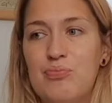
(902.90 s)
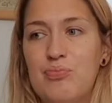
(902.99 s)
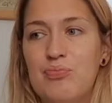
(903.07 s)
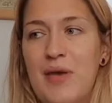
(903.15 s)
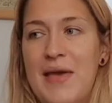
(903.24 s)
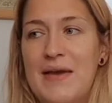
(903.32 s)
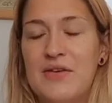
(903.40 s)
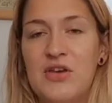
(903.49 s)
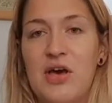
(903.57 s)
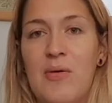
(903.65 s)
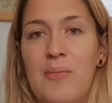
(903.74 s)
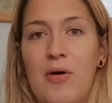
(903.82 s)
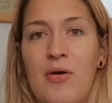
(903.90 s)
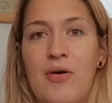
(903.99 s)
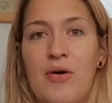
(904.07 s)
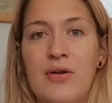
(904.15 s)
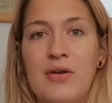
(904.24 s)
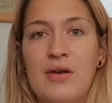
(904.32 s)
picked up
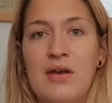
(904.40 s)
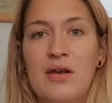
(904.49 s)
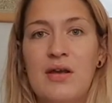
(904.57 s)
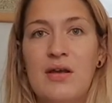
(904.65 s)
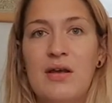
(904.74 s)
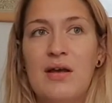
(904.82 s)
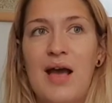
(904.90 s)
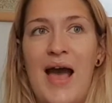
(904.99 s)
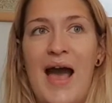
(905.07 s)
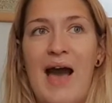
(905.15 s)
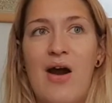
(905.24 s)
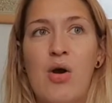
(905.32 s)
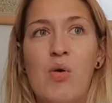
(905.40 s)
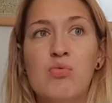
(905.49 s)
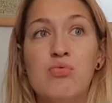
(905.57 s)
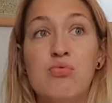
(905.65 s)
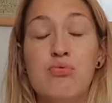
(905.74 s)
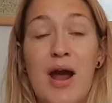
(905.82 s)
on
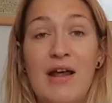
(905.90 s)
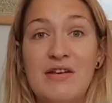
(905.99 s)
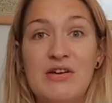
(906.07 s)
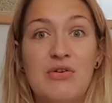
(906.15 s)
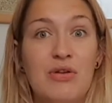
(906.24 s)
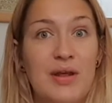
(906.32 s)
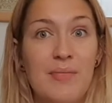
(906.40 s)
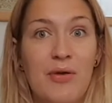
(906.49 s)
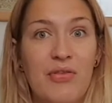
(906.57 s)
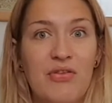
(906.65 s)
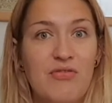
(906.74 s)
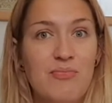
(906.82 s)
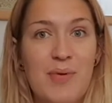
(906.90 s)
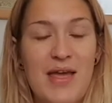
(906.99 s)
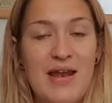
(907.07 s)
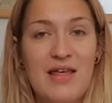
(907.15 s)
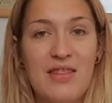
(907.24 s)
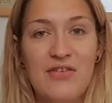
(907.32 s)
how radical it must have
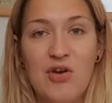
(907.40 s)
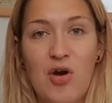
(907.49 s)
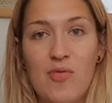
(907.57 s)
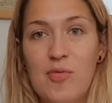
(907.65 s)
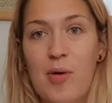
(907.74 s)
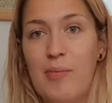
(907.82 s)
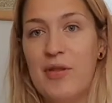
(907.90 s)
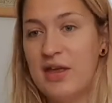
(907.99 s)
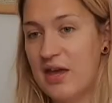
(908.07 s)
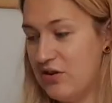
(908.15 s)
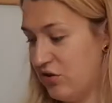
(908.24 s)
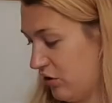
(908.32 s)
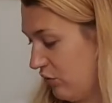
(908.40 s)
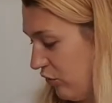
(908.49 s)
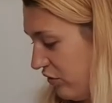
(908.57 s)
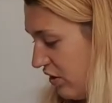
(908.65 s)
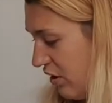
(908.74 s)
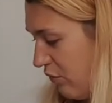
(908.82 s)
been at the time of publication.
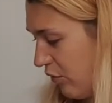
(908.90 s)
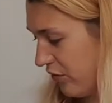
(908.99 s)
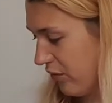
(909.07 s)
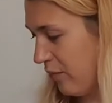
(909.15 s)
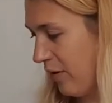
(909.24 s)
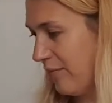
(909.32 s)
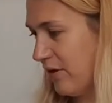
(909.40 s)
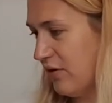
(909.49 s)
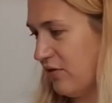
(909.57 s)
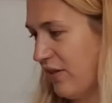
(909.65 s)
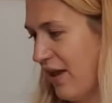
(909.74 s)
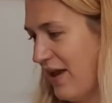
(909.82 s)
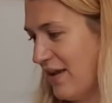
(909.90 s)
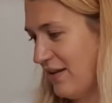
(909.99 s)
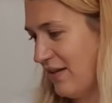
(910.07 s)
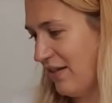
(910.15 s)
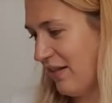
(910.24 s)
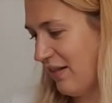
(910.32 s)
What year was it published? Was it
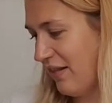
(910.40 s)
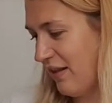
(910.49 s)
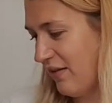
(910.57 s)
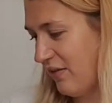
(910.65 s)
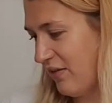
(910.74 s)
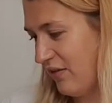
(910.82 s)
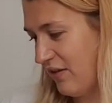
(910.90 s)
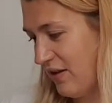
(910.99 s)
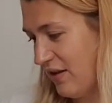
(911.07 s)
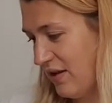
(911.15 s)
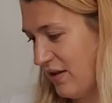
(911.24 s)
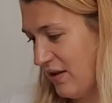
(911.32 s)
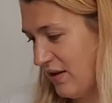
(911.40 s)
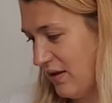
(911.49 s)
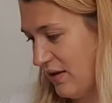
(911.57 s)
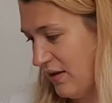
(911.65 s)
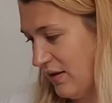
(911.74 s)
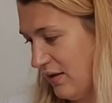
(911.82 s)

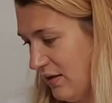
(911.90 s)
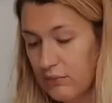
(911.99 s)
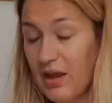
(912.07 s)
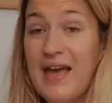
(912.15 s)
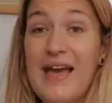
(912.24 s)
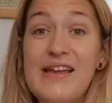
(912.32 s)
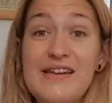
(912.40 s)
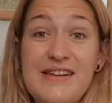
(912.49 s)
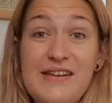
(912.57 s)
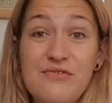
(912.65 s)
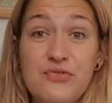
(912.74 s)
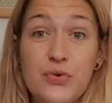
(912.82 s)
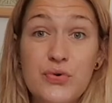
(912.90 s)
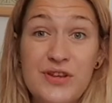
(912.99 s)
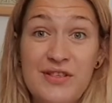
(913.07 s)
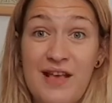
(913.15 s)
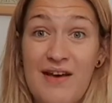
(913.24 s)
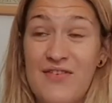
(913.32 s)
1860?
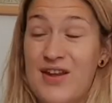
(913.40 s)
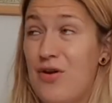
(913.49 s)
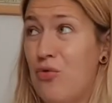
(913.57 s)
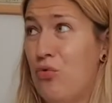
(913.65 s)
1847.